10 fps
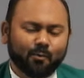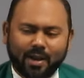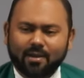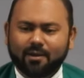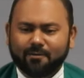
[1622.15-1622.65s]

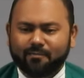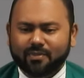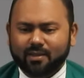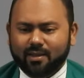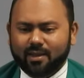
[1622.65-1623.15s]
vendor
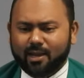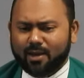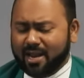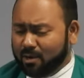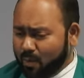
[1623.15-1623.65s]

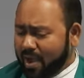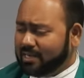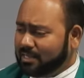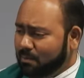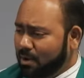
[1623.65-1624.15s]
and
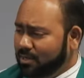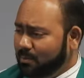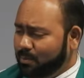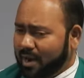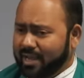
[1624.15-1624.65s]
inquires about
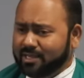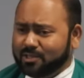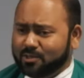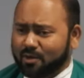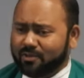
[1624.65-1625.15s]
the
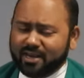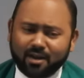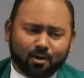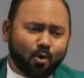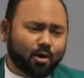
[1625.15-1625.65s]
price of a
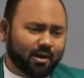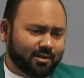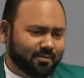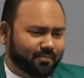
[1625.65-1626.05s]
tender coconut,